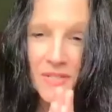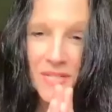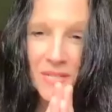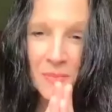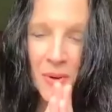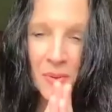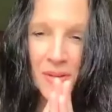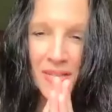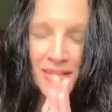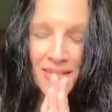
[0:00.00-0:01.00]
just a
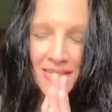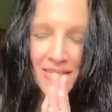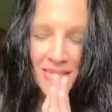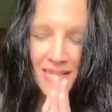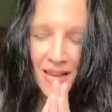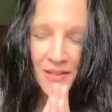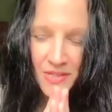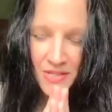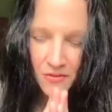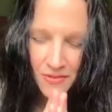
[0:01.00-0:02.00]
moment and just allow
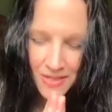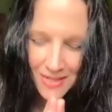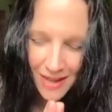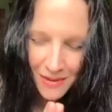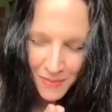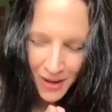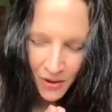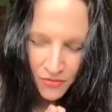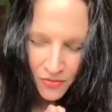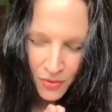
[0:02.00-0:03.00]
yourself a slight
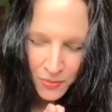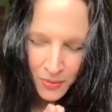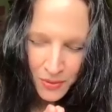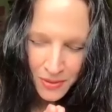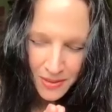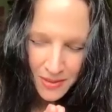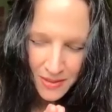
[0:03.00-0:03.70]
bow forward.